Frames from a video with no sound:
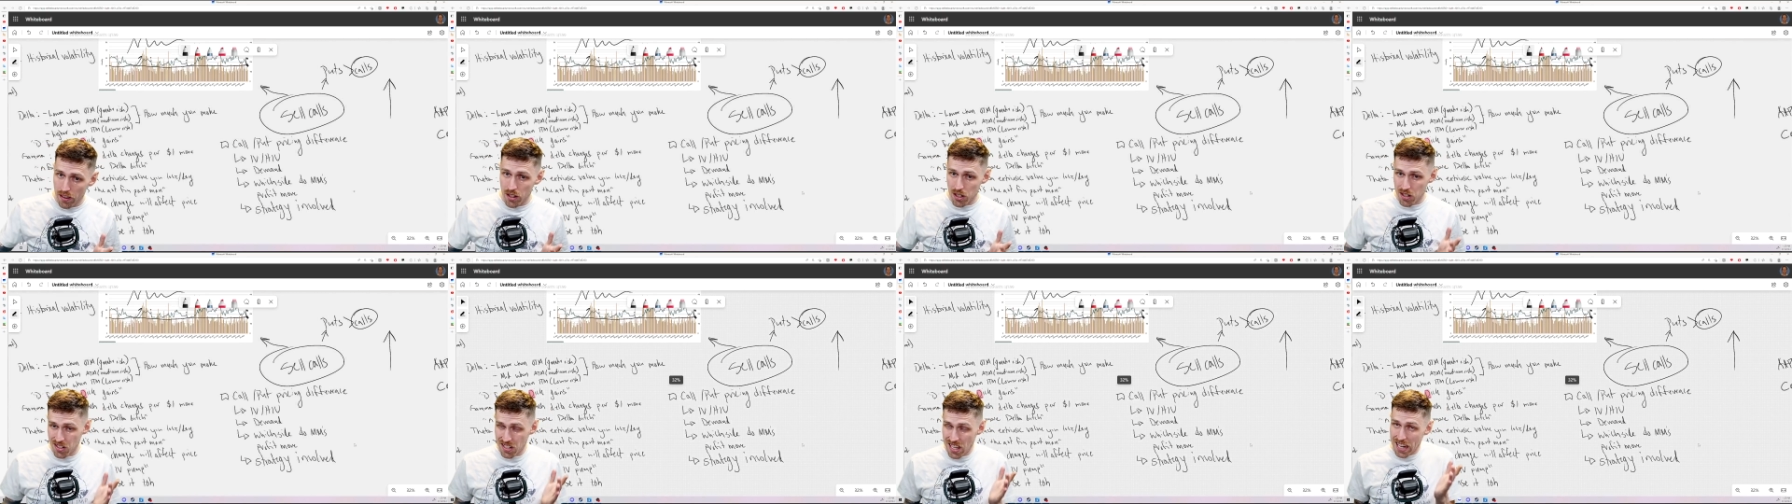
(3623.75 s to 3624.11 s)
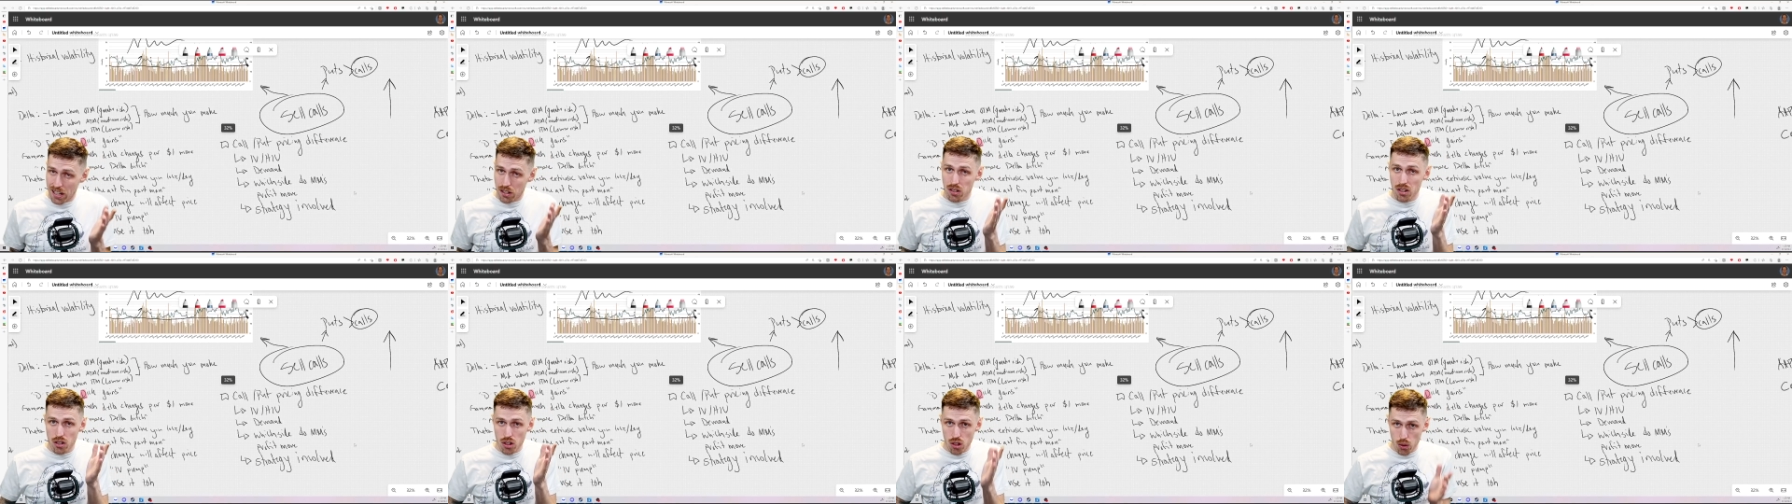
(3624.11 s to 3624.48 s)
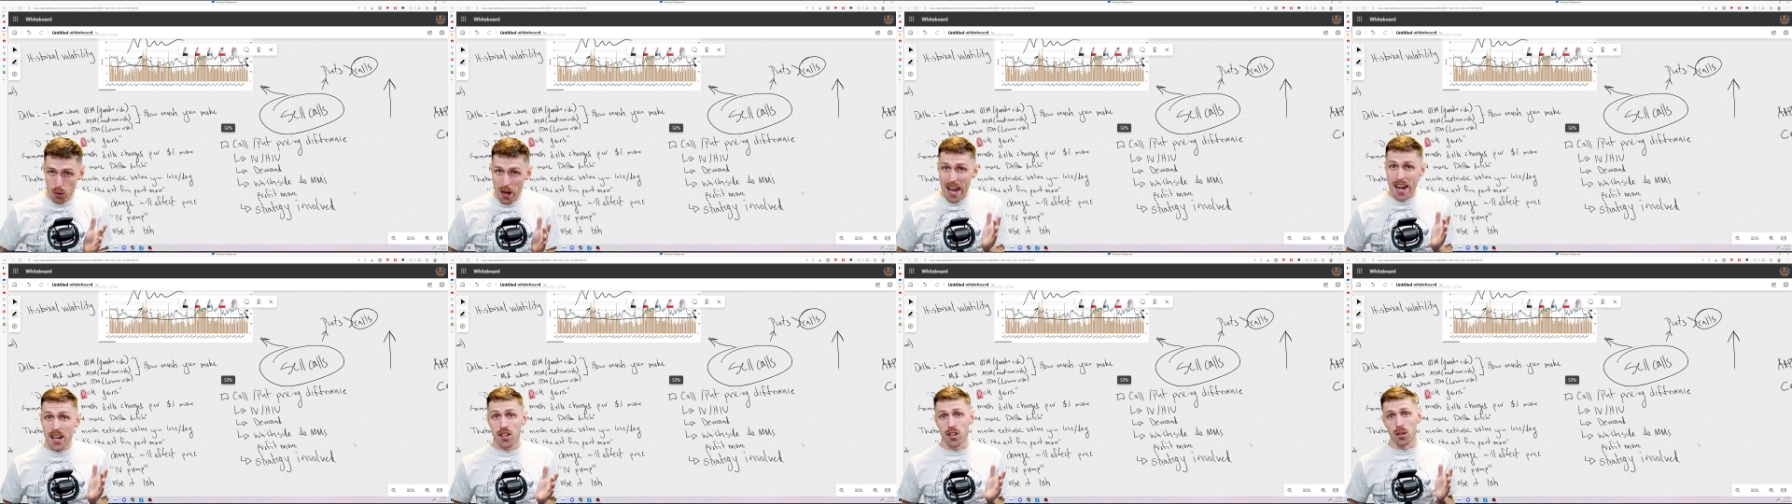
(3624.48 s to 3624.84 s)
And this is actually a
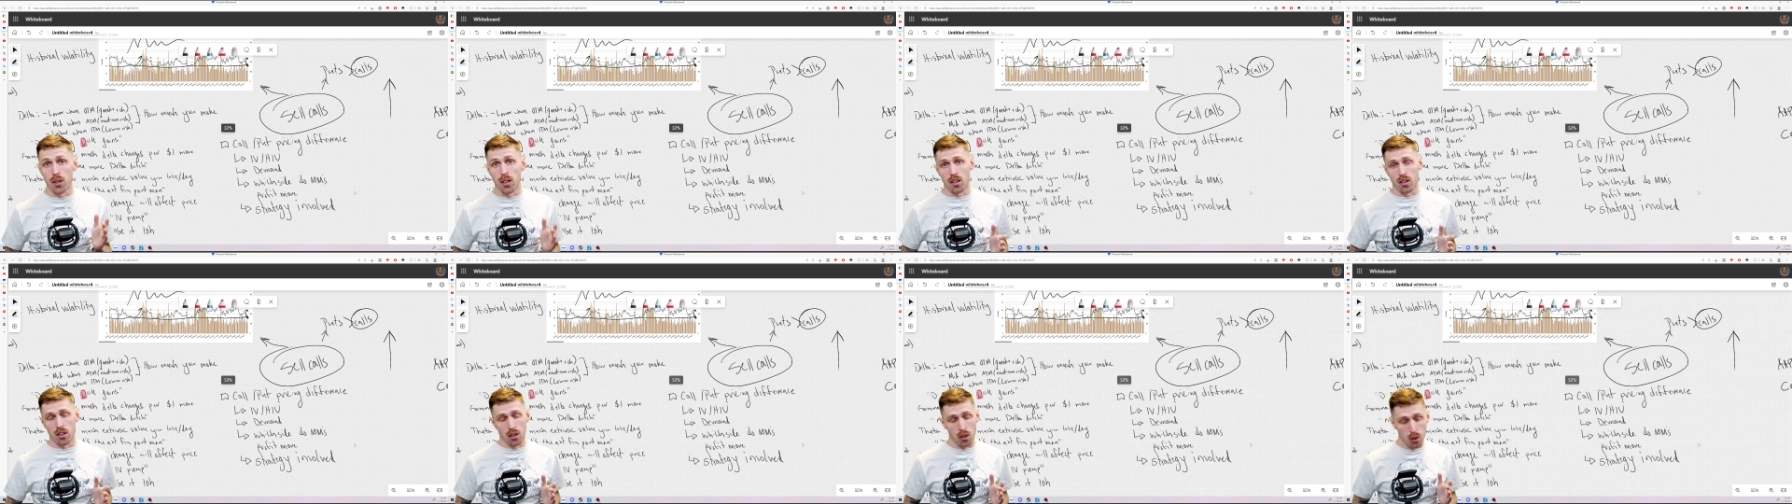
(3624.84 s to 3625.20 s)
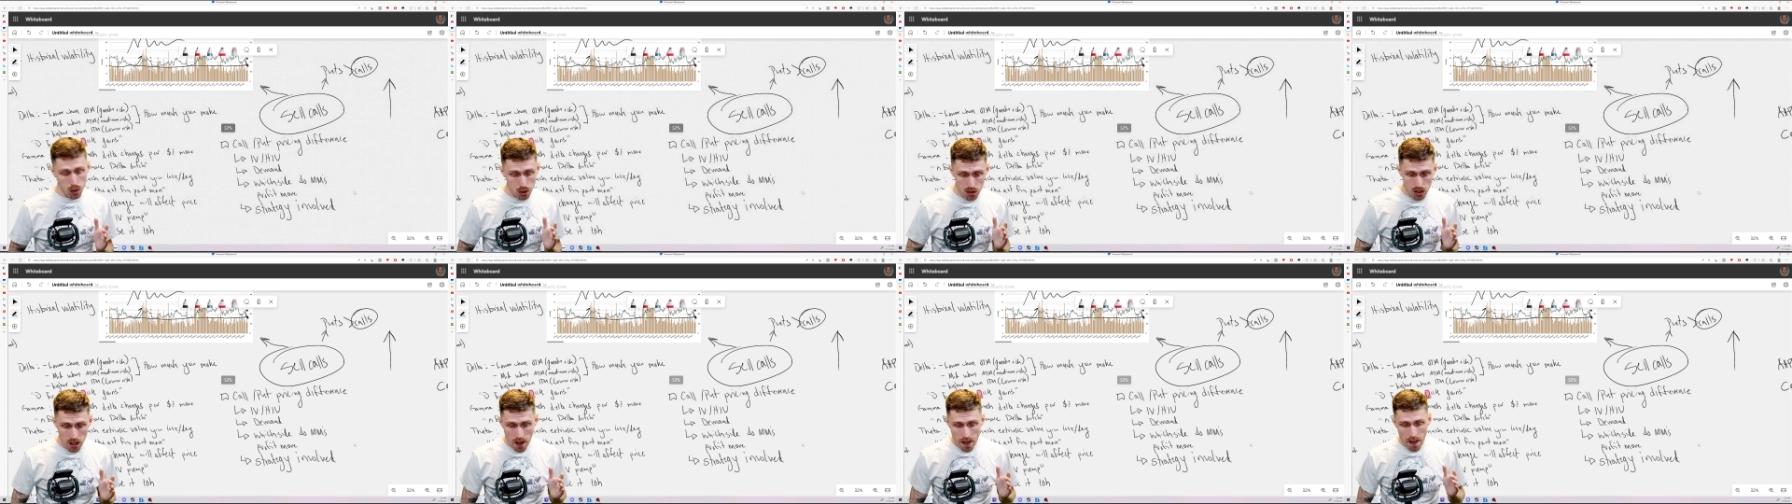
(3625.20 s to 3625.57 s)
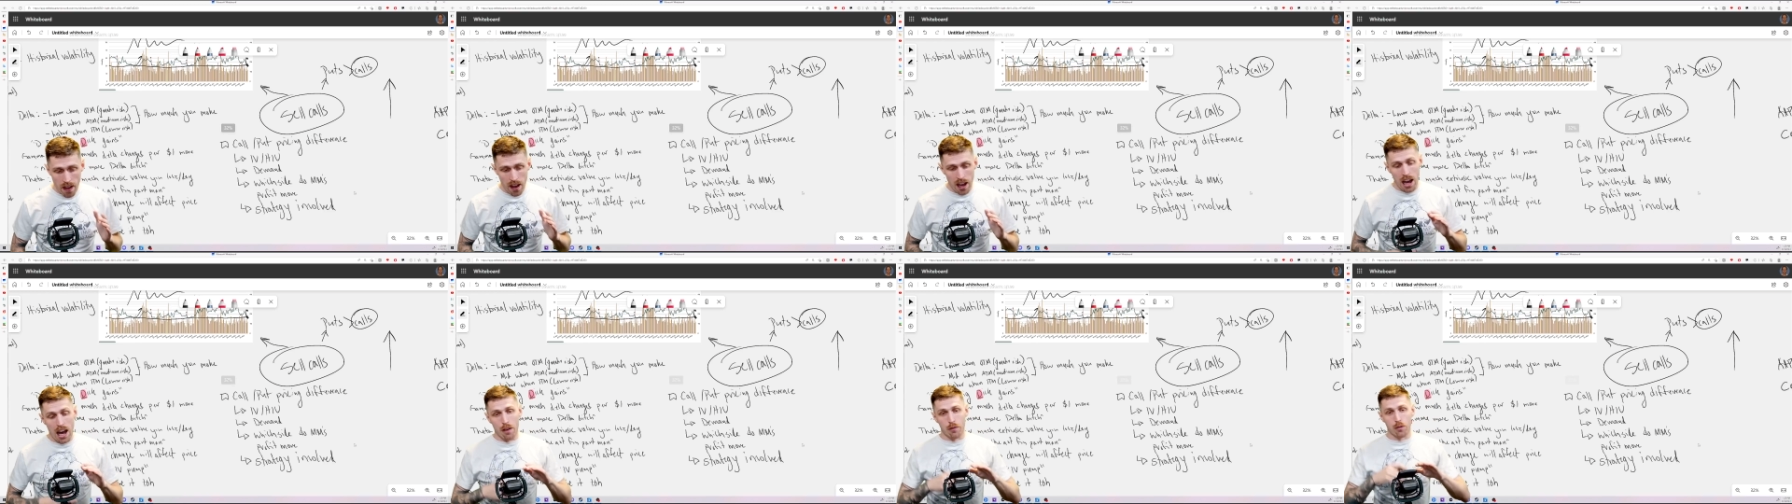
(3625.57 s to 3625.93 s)
strategy you can use
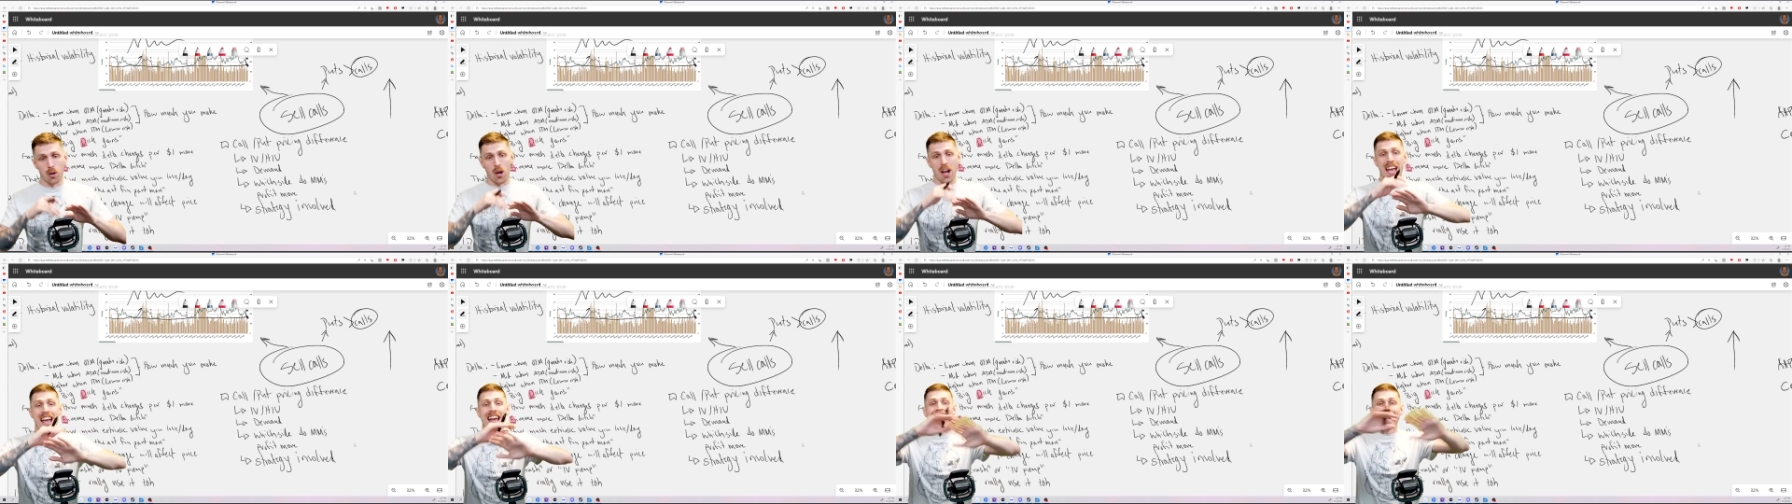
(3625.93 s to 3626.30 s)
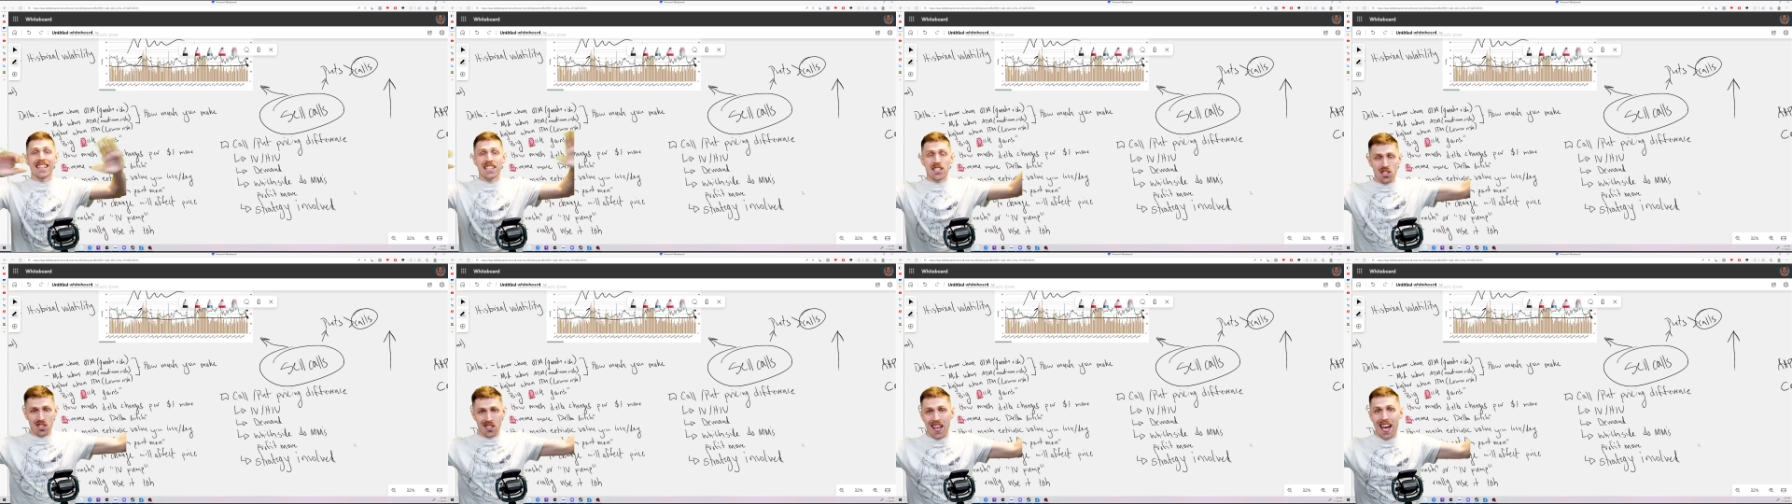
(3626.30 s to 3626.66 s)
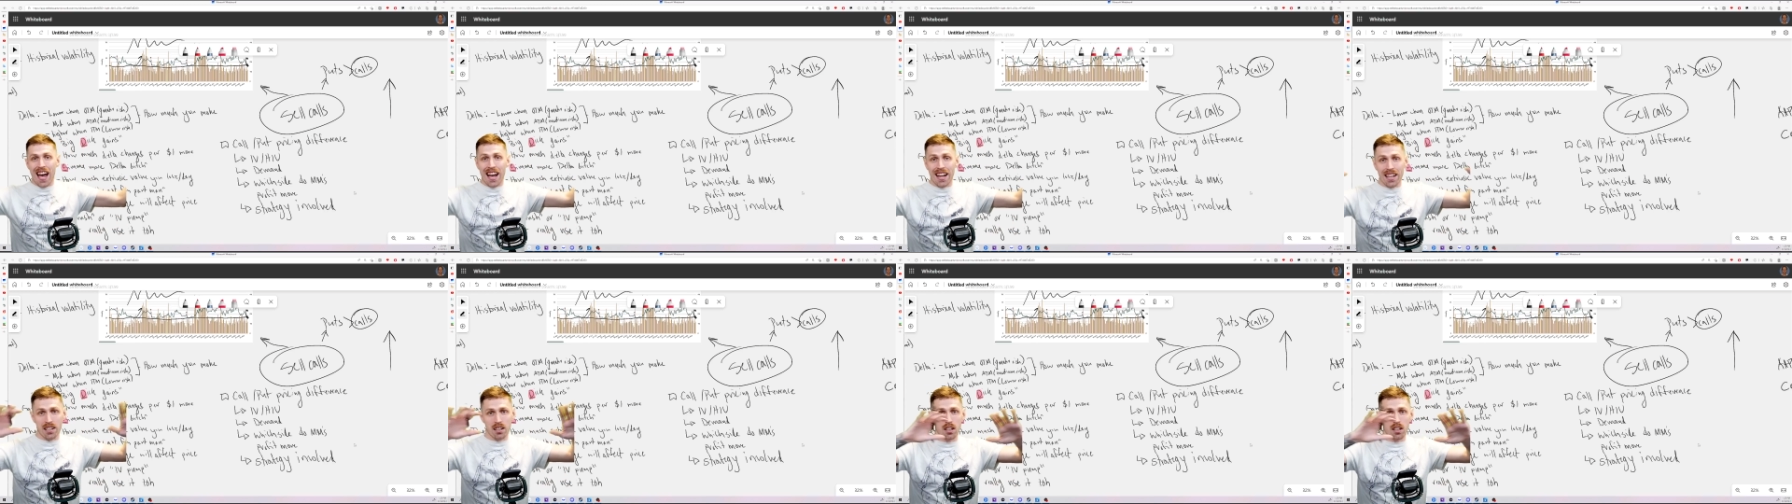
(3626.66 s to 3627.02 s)
for any stock